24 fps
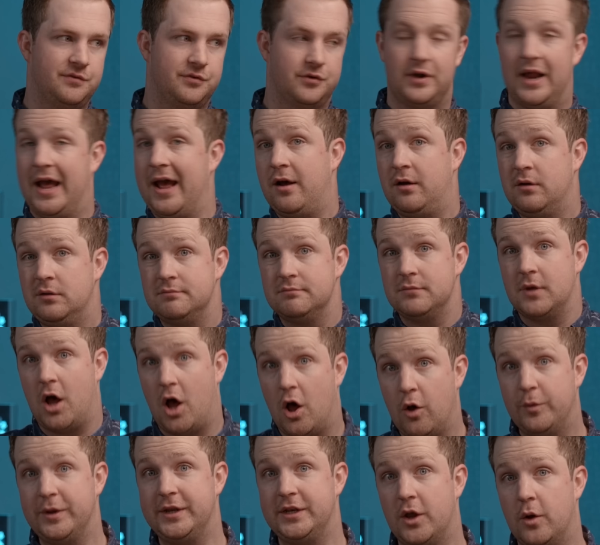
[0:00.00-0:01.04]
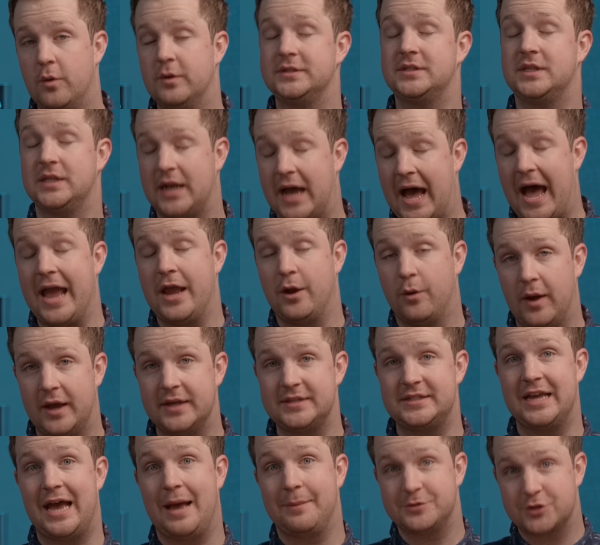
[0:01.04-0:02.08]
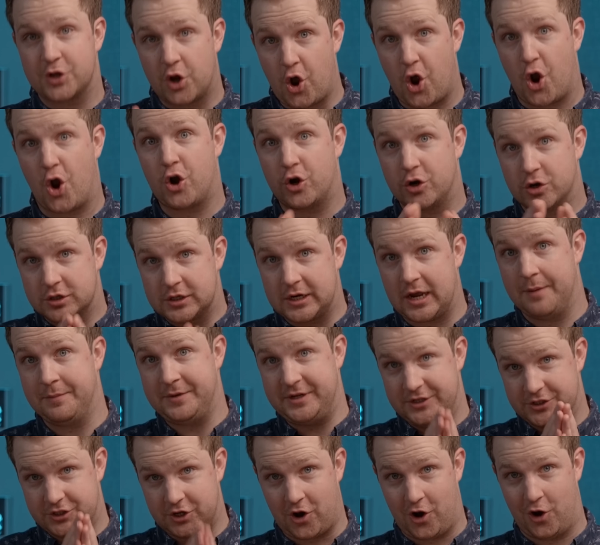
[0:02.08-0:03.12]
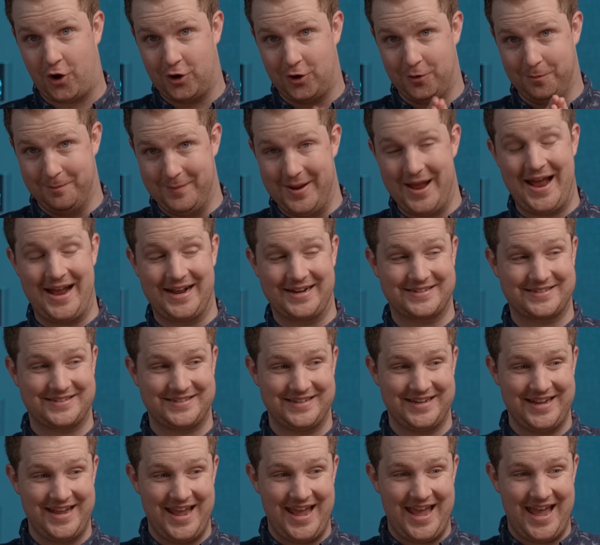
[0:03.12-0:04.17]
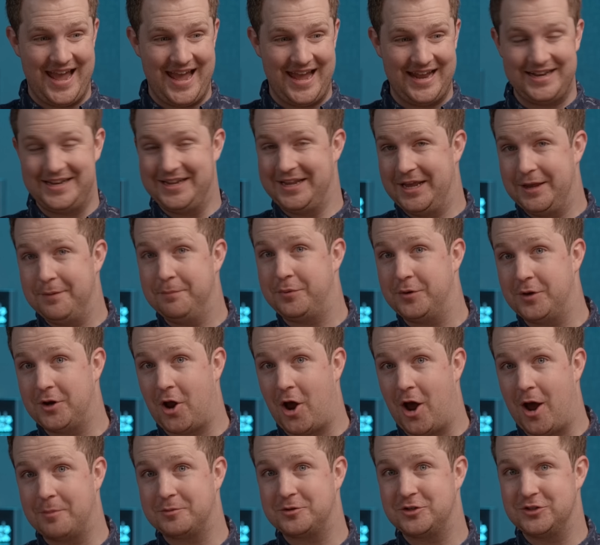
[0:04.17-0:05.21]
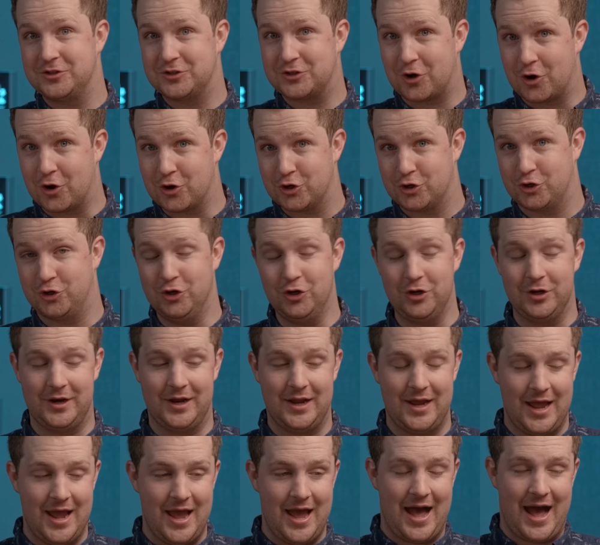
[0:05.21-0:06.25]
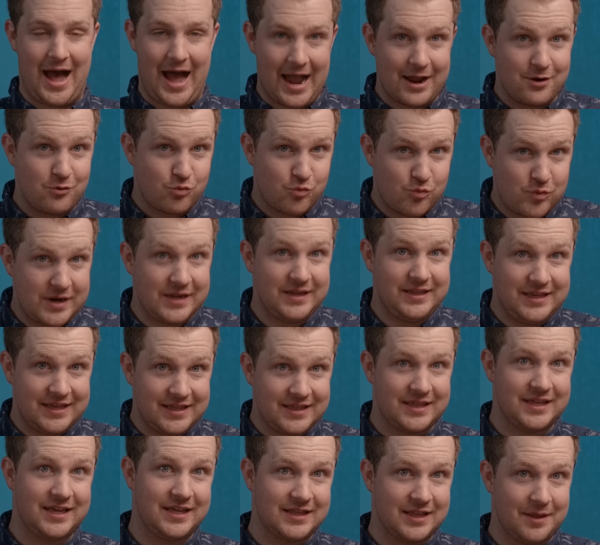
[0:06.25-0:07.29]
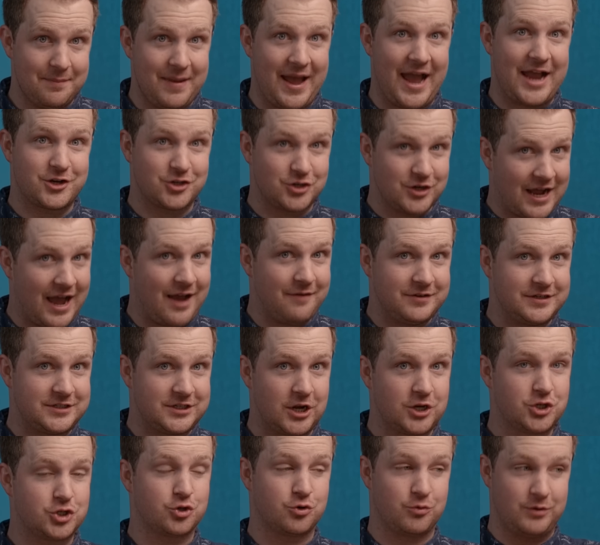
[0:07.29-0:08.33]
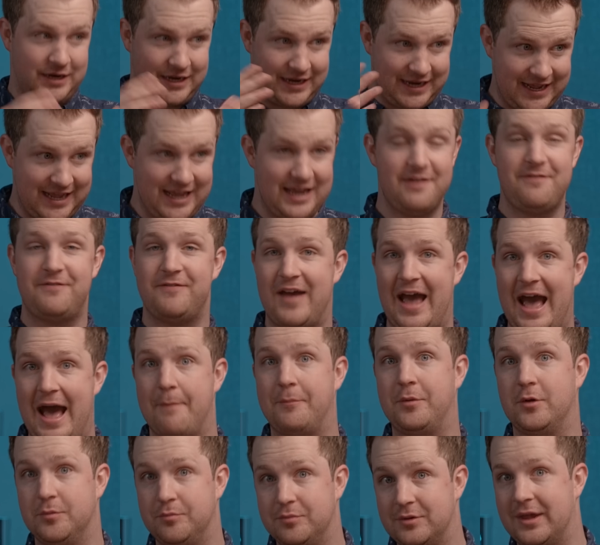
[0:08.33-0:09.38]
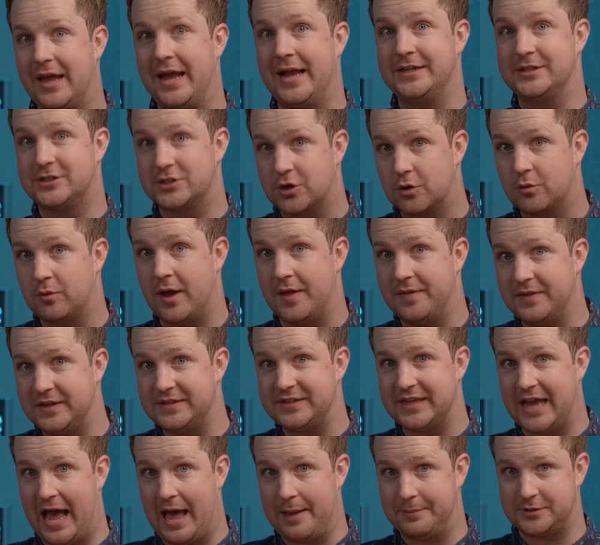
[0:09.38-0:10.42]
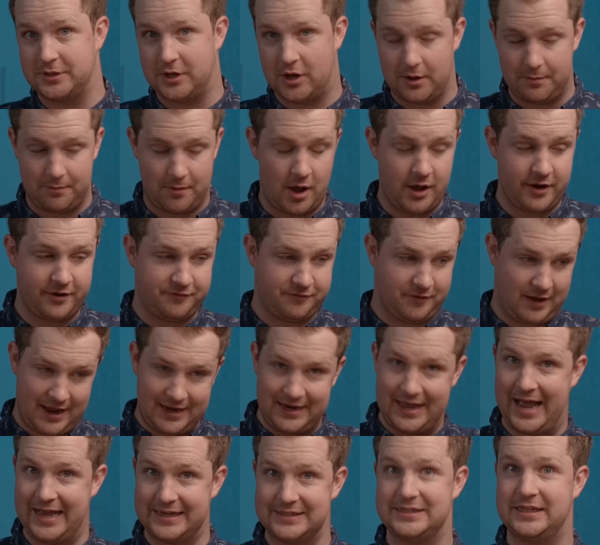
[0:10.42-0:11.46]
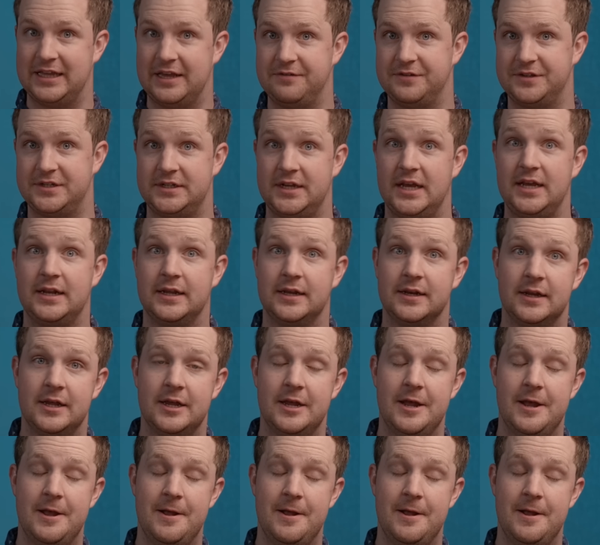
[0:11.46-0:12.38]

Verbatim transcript: For now, all we know is that iOS apps are coming to ARM Macs, and input options are good. I really think the Mac should have a touchscreen if Apple plans to run these apps unmodified, as they've stated.